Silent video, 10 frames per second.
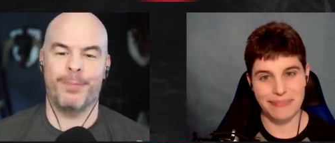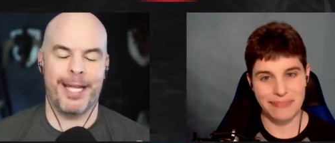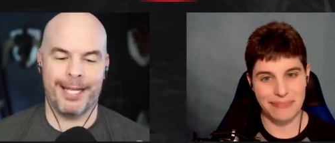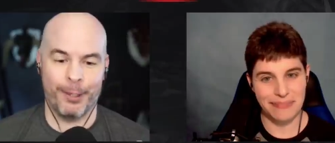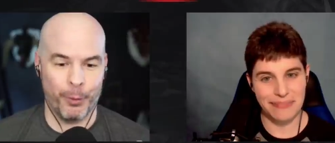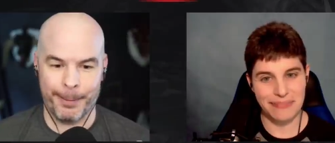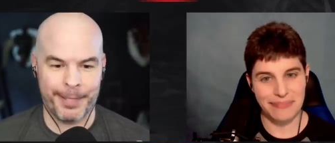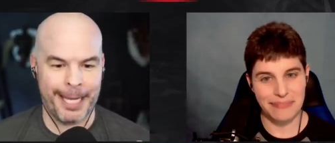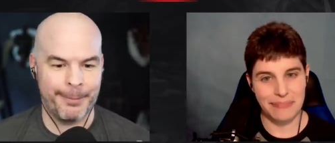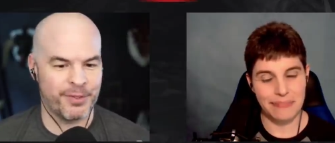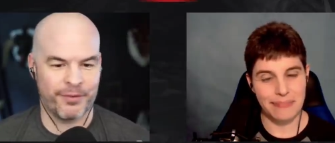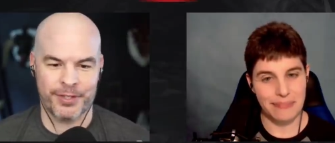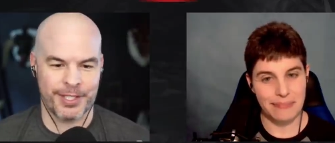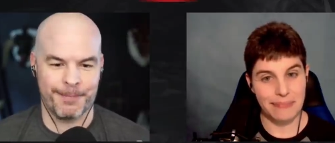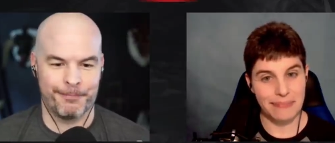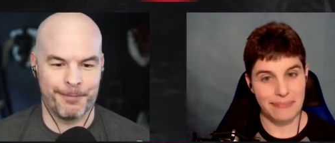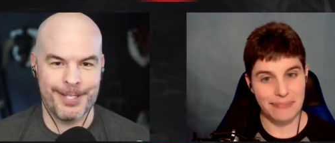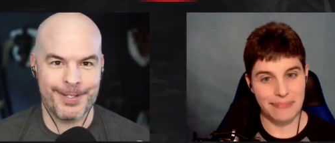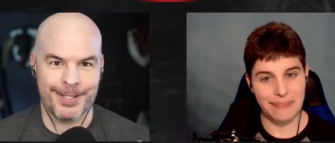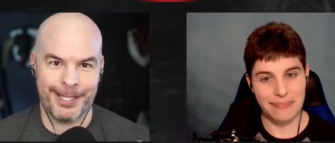Speaker 1: to making webcams for some
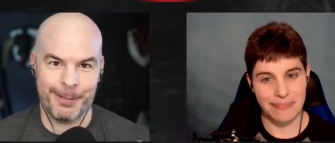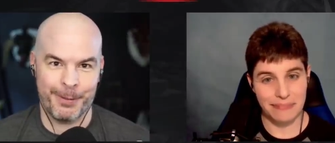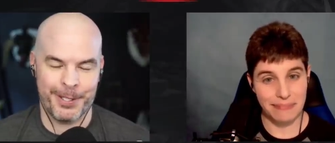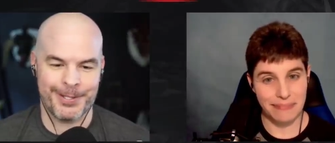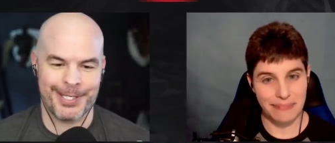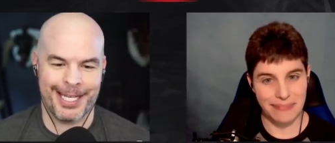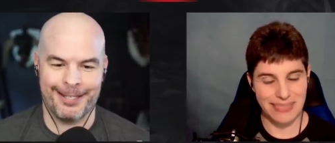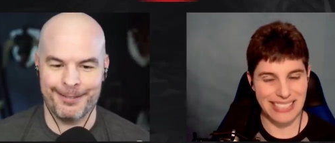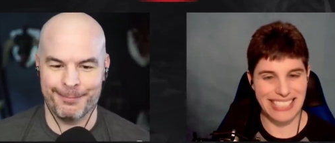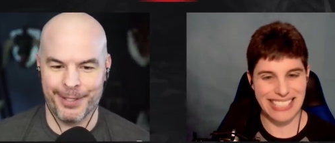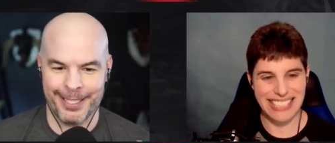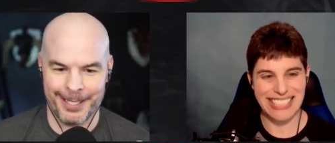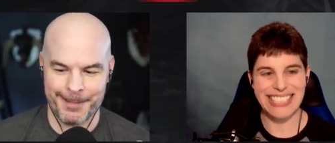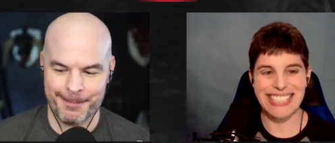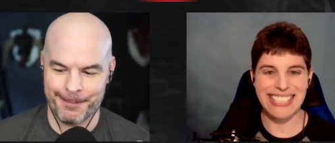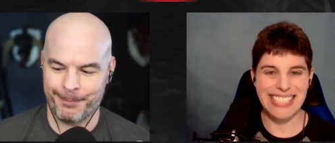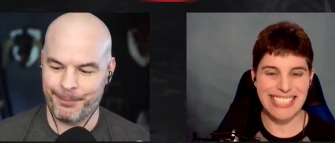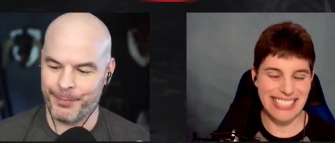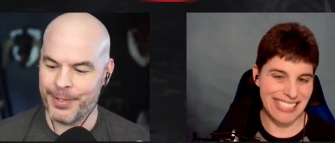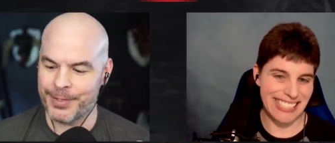reason i don't understand but um,
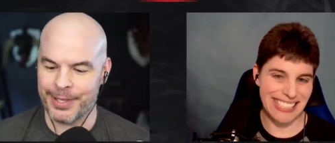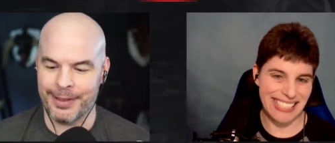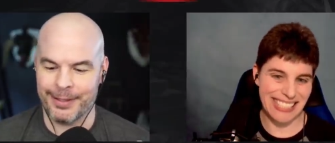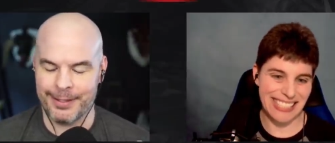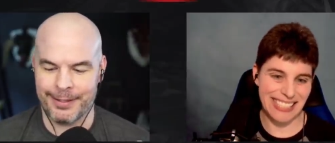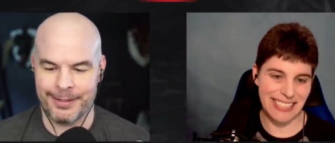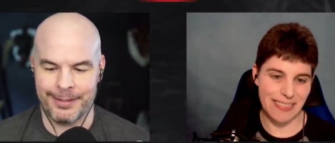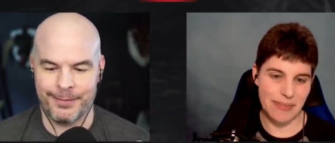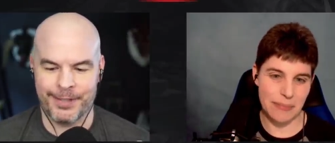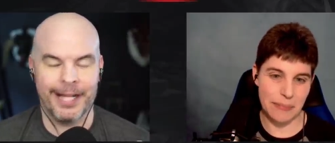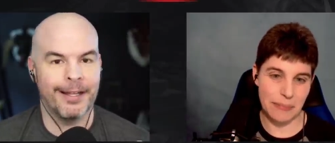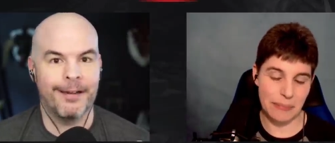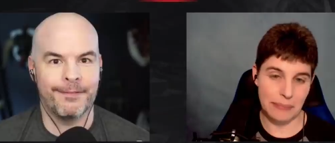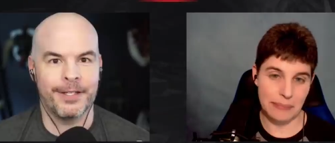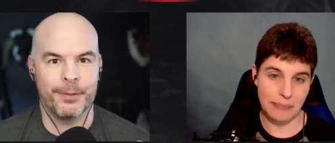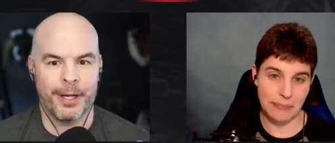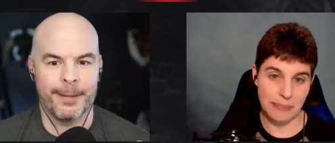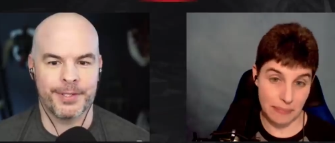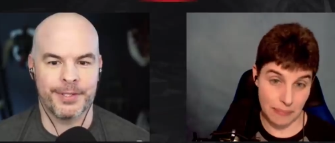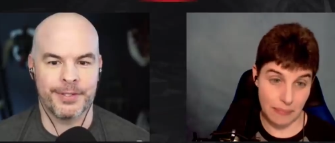there's you've got a lot of video
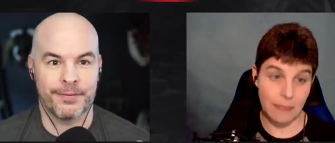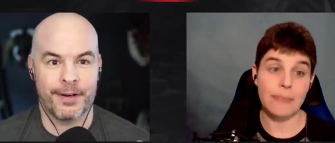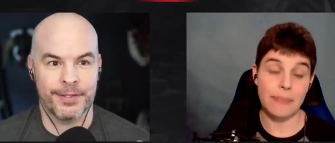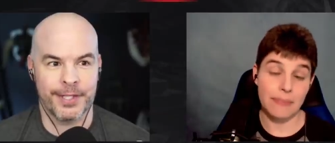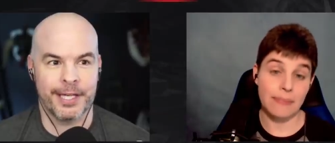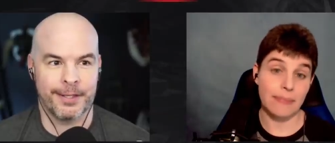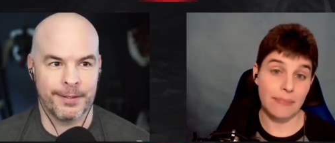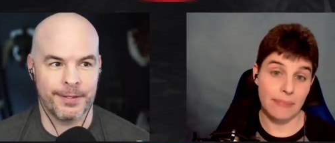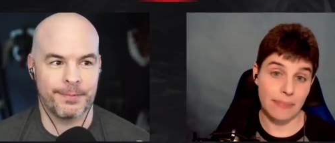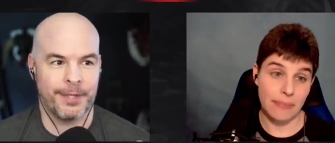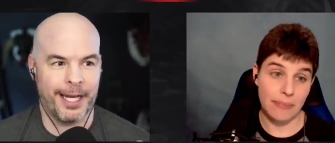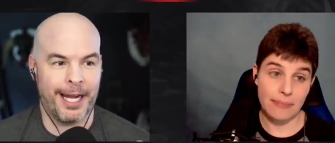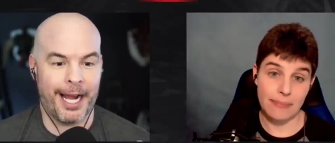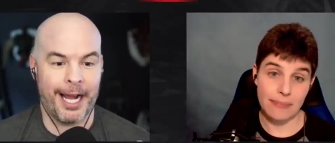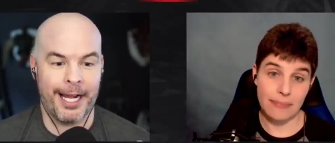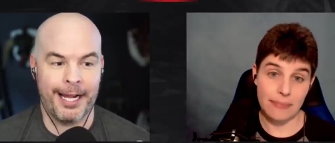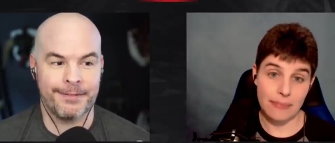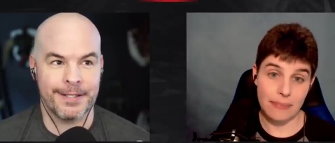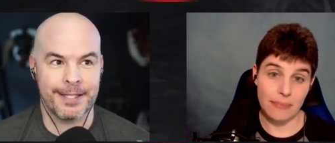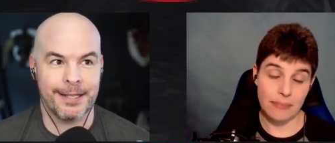options as far as that goes. But I, I
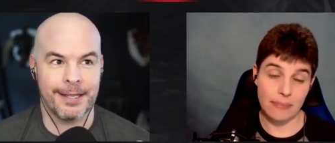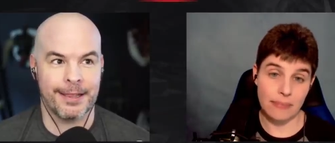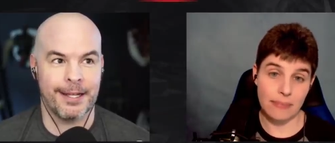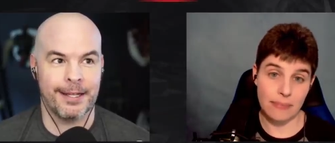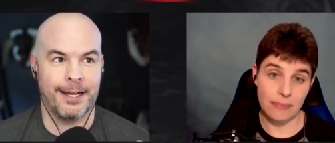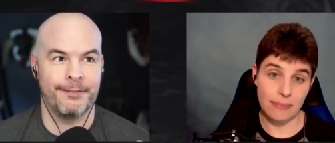have to say the thing